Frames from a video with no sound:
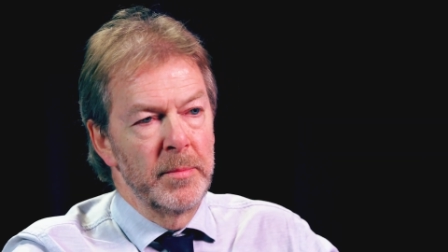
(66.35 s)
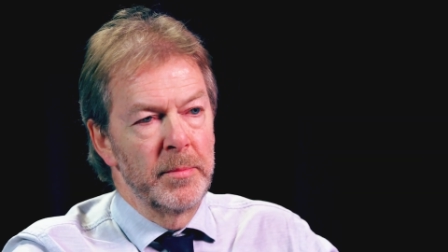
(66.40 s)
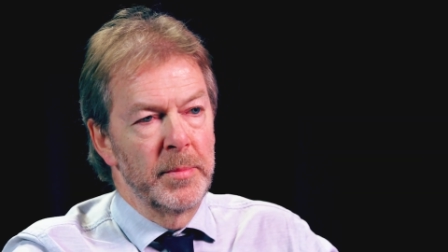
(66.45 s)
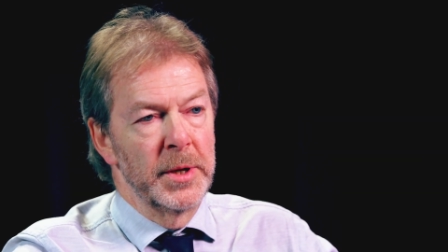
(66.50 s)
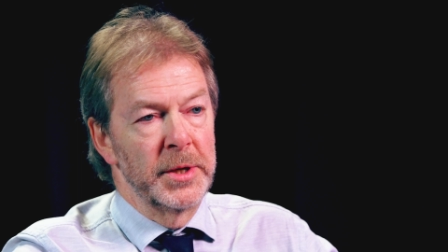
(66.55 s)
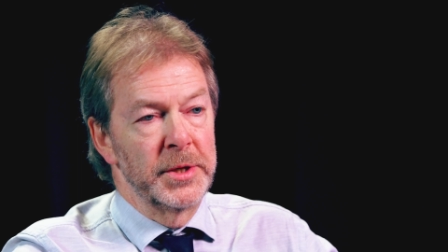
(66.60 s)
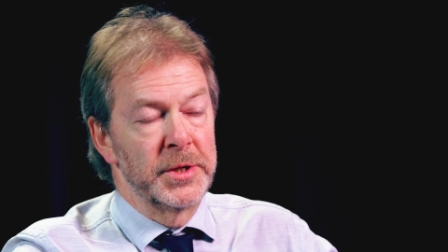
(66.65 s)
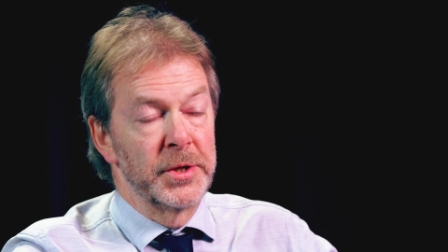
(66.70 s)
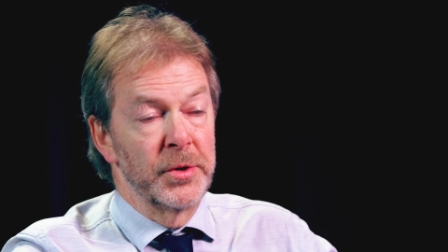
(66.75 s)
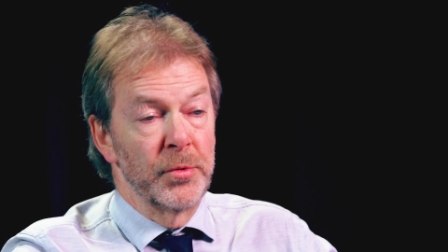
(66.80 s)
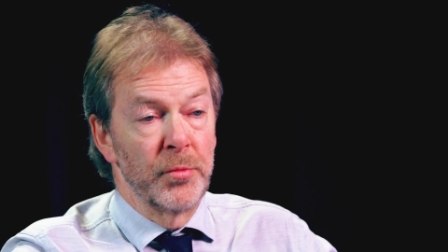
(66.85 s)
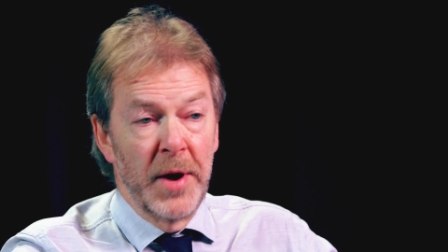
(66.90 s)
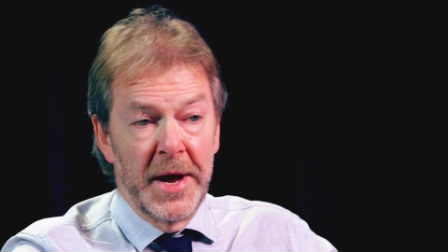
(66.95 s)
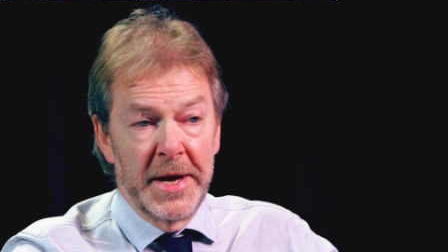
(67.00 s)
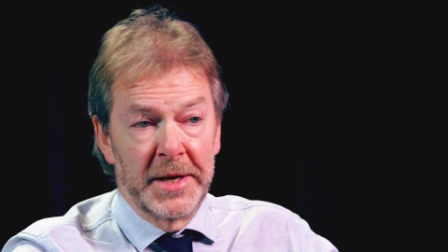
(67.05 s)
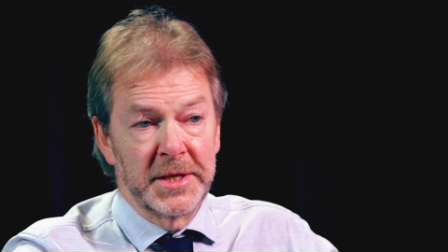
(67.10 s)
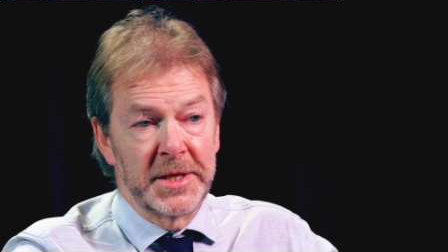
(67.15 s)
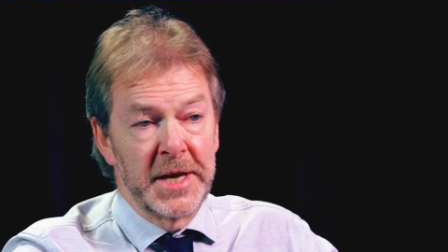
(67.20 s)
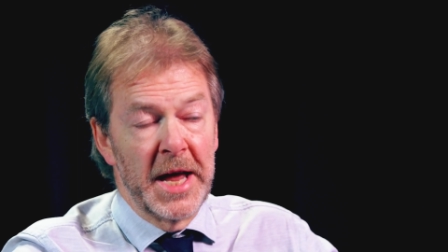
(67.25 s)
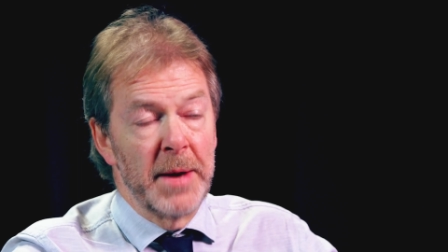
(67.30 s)
but the
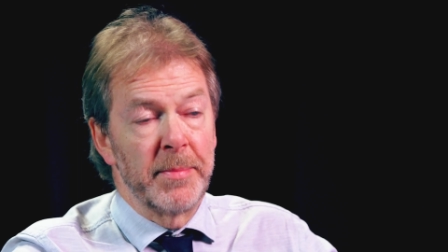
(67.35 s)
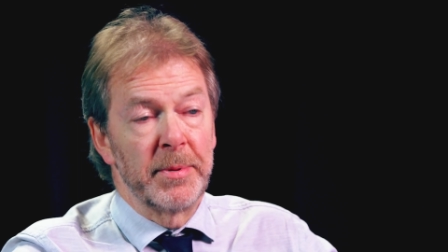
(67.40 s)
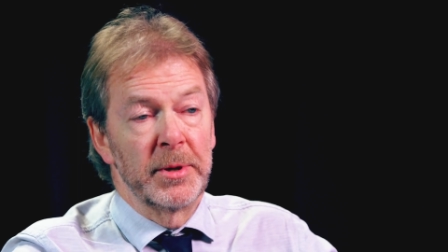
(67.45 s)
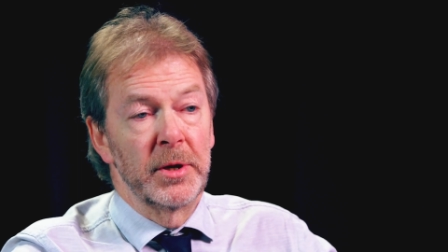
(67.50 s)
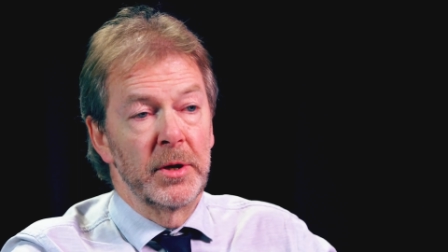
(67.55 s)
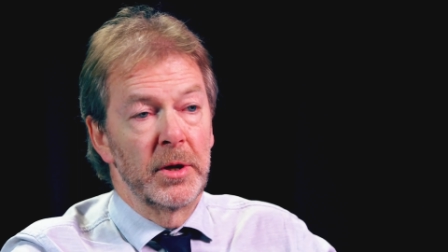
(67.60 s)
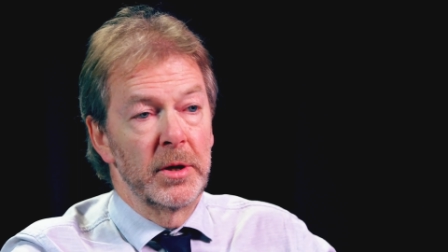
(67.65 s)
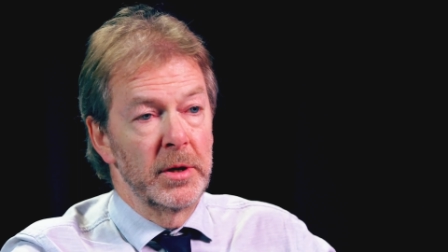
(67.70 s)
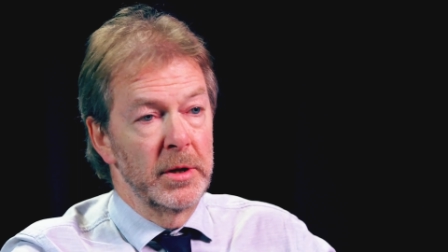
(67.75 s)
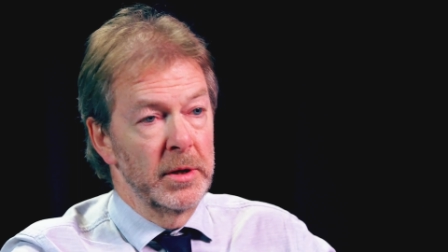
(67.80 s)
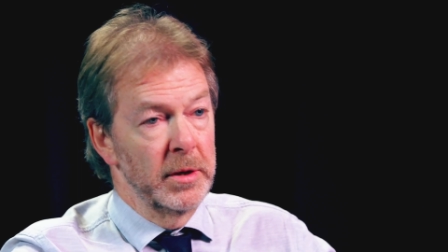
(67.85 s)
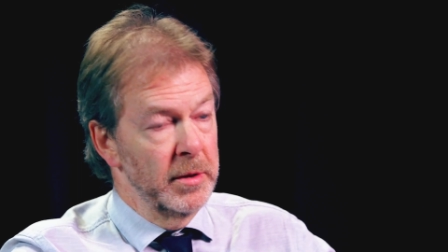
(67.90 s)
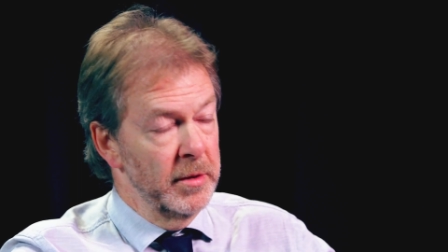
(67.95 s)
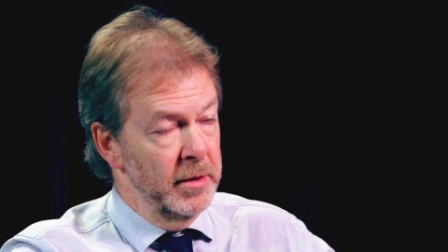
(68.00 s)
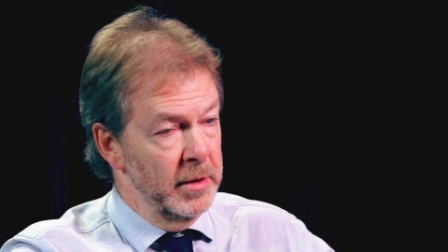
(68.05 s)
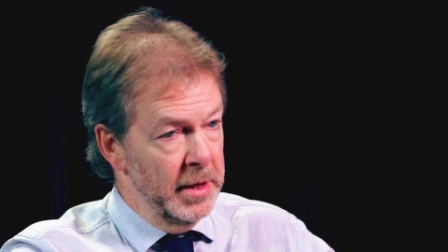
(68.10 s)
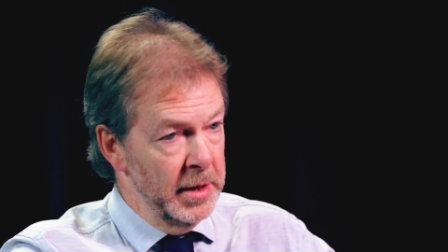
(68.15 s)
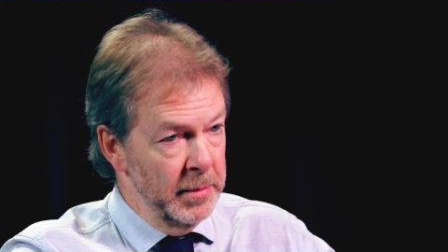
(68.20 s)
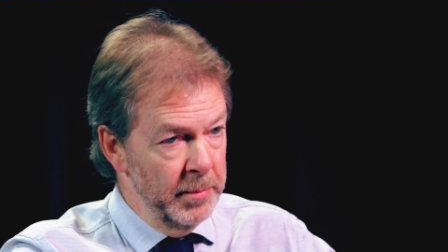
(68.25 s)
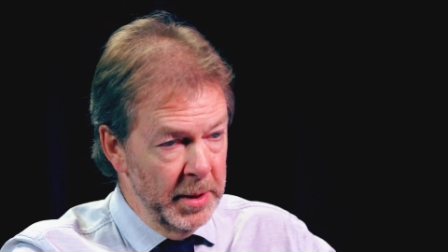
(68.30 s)
rest happen
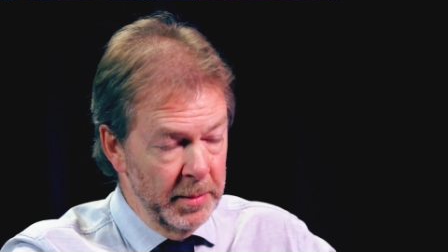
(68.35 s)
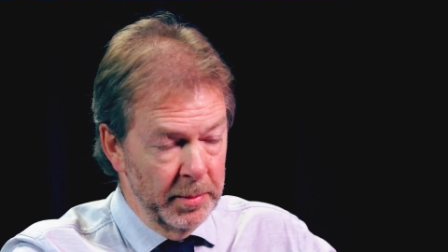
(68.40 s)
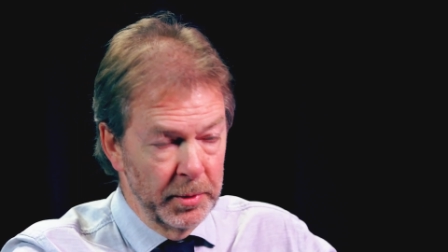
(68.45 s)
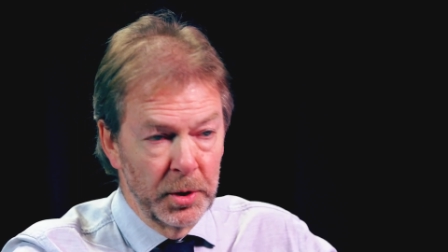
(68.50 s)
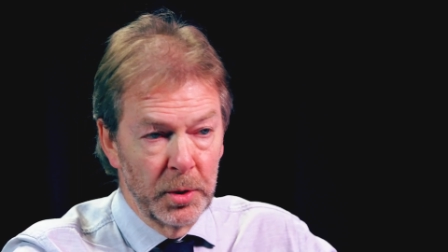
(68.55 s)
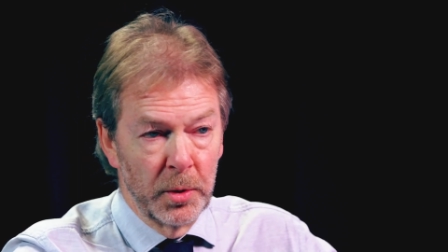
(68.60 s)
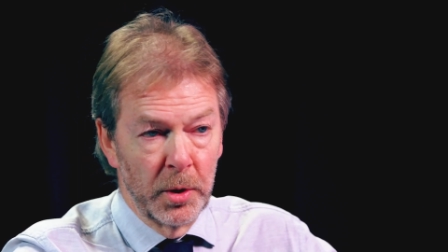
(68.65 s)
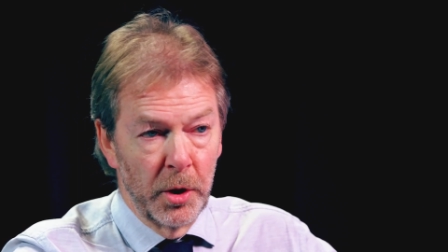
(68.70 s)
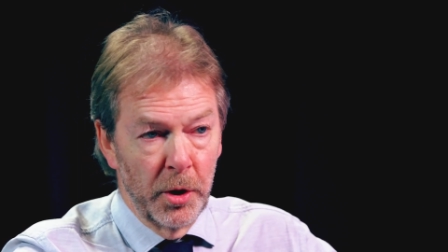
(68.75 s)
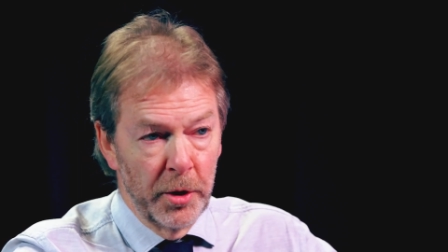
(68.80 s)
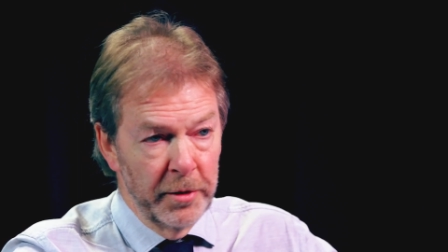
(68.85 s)
in people who are